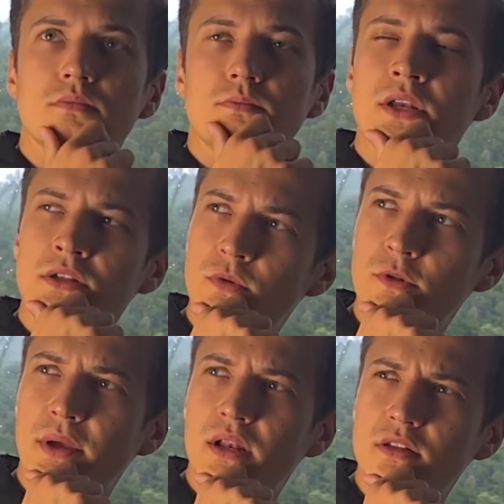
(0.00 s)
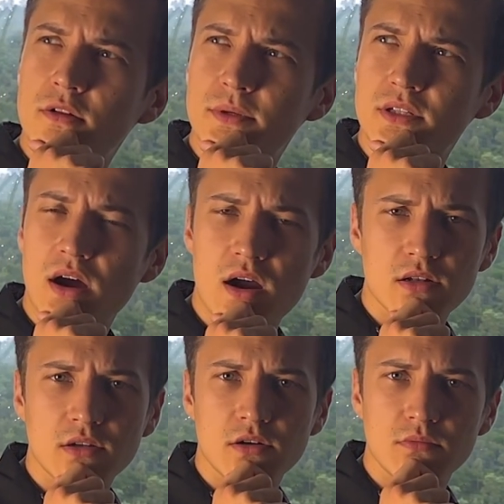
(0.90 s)
But it will be a little bit
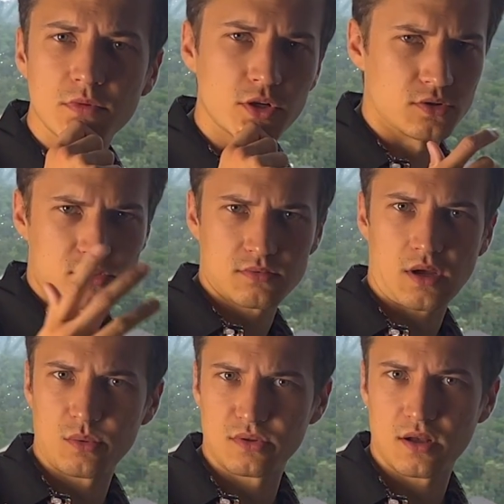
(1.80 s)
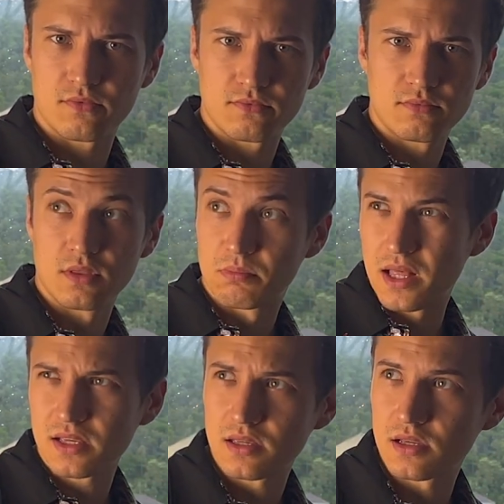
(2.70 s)
harder because I will have the
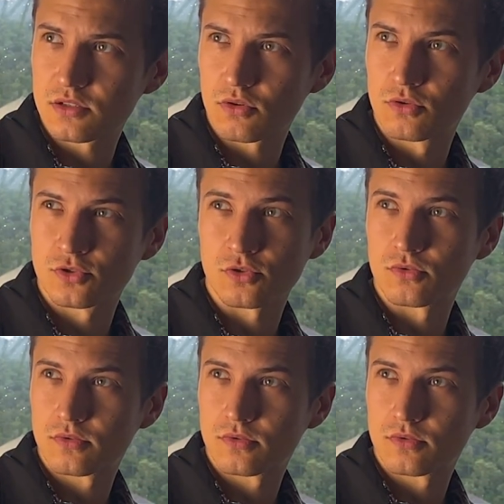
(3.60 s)
black keys also.